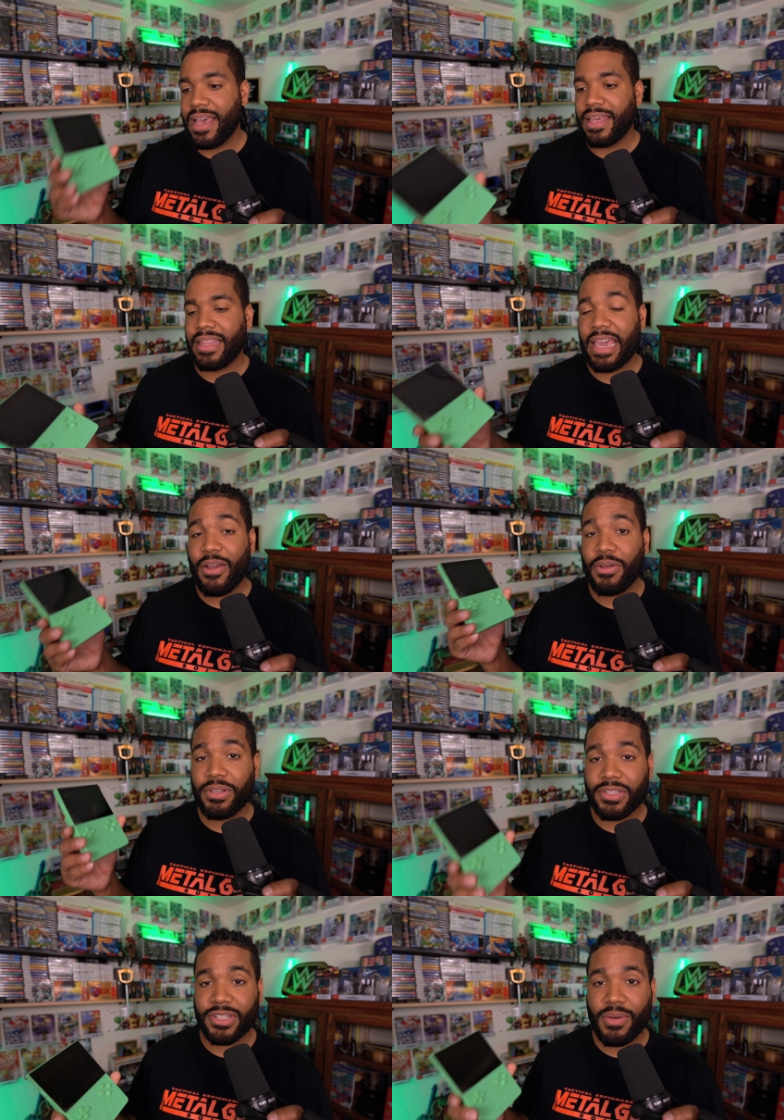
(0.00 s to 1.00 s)
They are
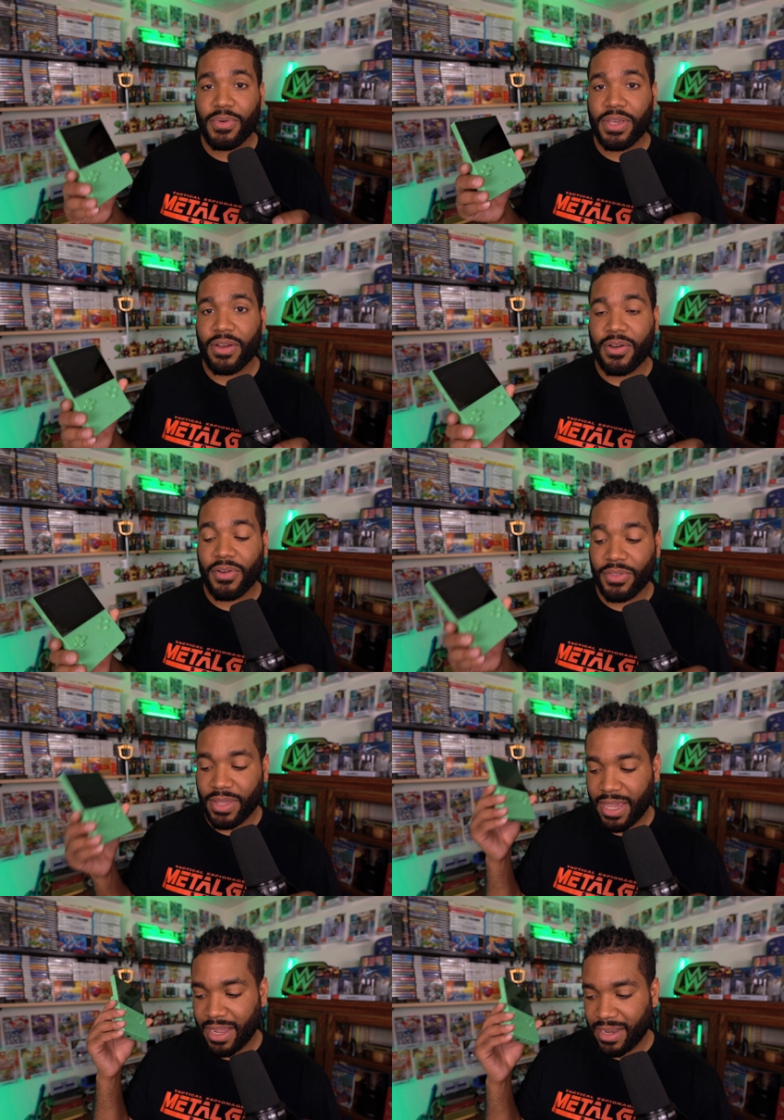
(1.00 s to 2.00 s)
the scum of the earth,
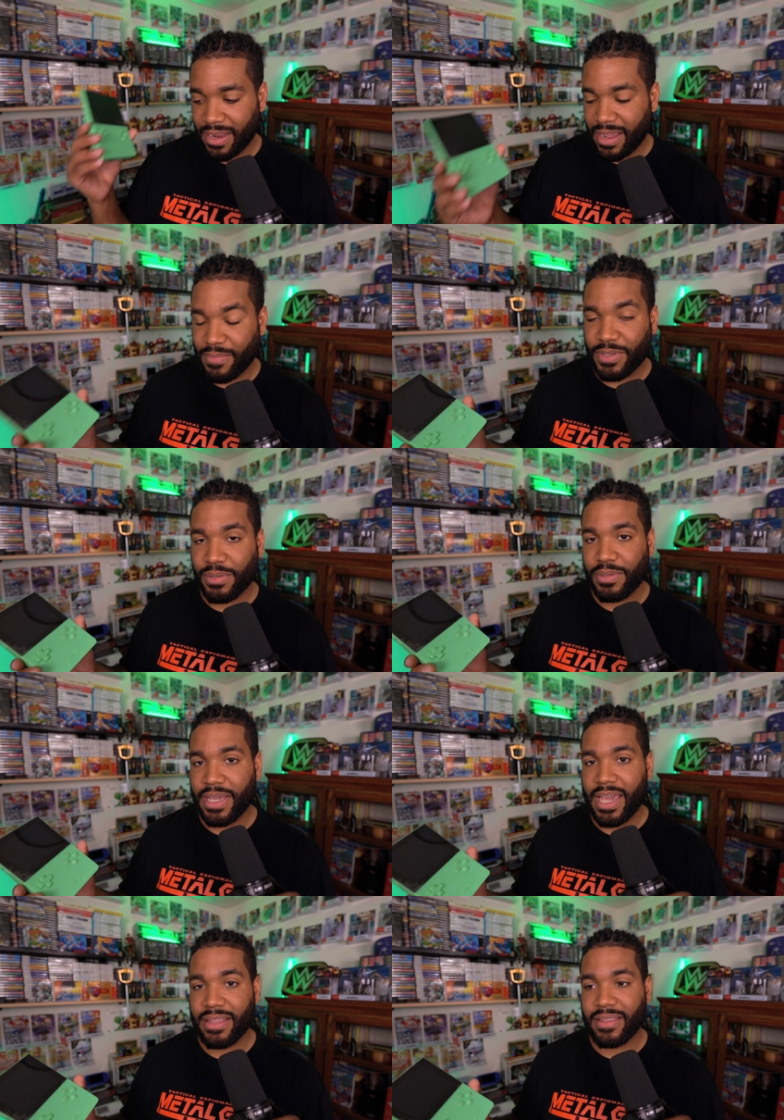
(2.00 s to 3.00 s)
and I absolutely
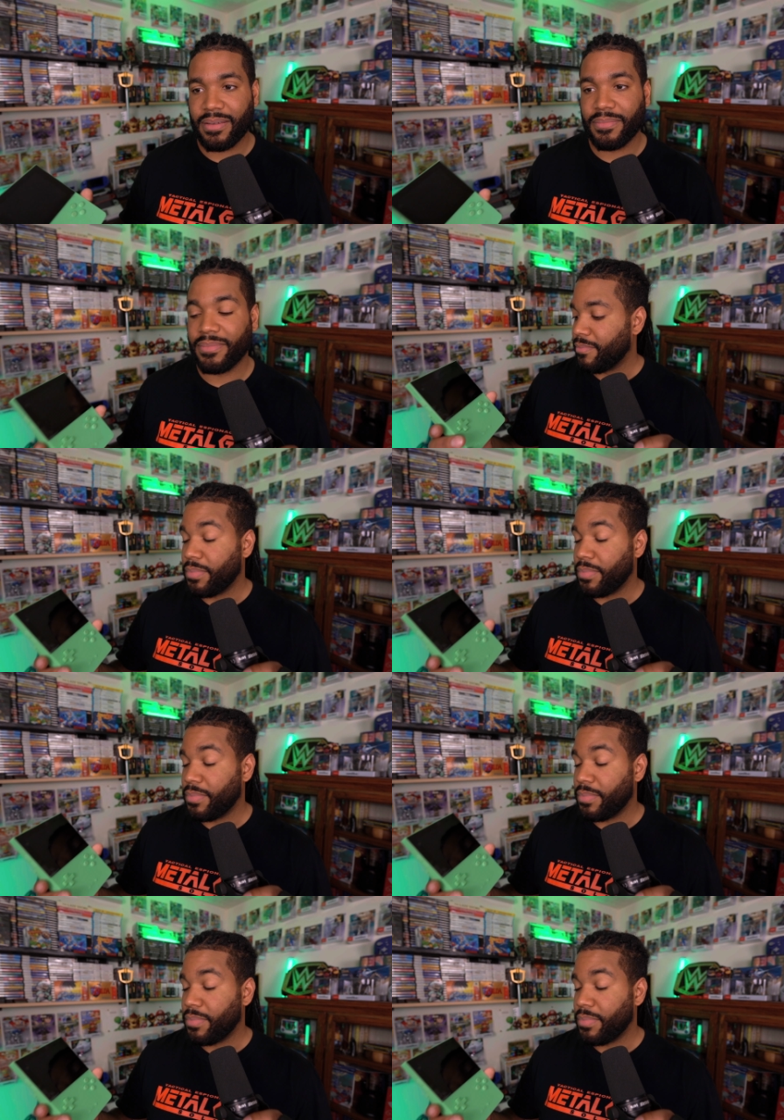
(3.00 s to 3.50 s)
hate them.